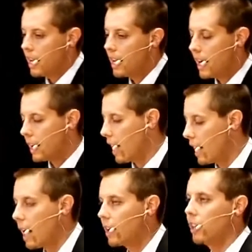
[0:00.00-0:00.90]
and I,
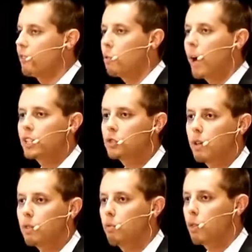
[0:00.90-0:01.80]
I, I lift weights
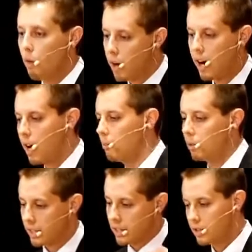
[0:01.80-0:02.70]
with, with one arm
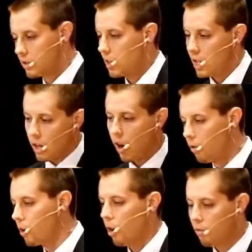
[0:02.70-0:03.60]
like this
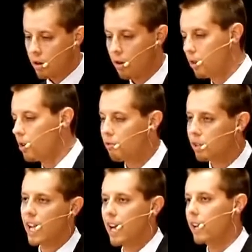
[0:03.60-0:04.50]
over and over and over and over
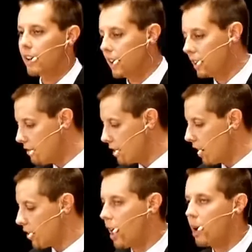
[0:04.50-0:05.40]
again. And I leave the
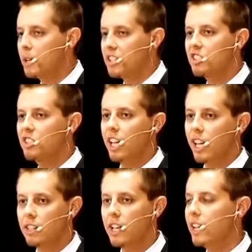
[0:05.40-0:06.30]
other arm in a
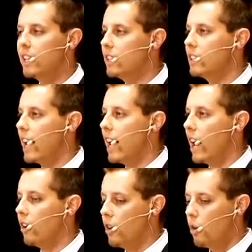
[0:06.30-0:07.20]
sling day in and day
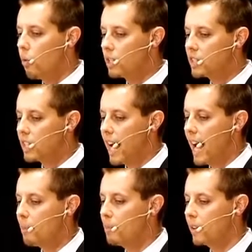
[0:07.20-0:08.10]
out. What's going to
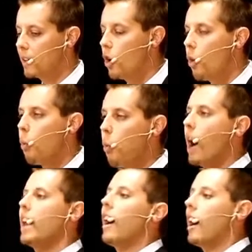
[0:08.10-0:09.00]
happen?
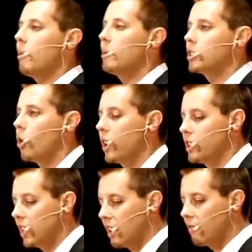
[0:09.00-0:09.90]
One arm is going
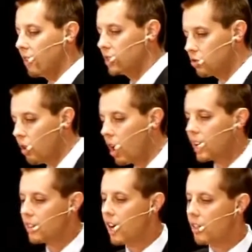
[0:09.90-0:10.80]
to get very strong
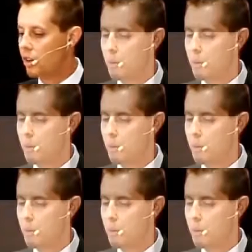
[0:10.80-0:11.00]
and the other